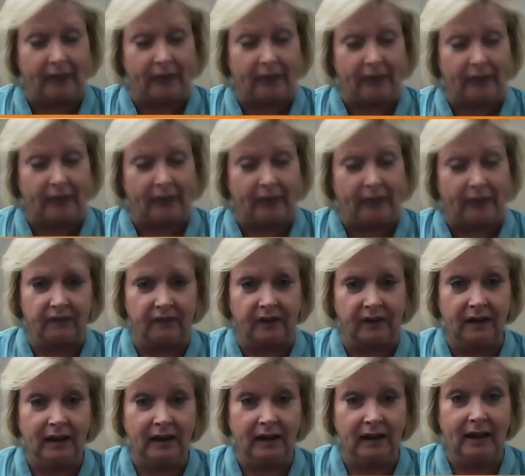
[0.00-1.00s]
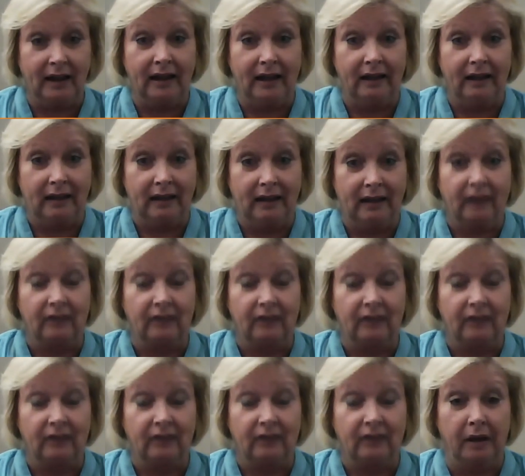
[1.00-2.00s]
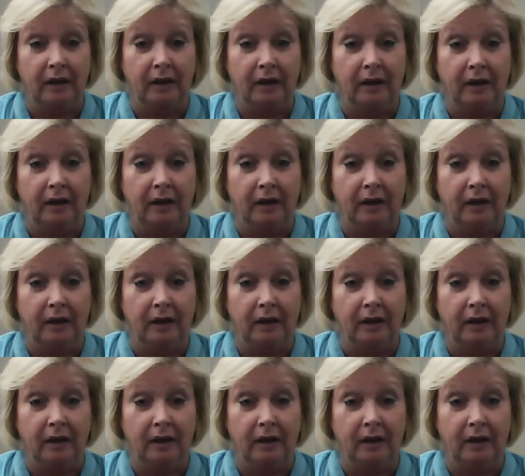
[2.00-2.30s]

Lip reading: of it, yes, I'm.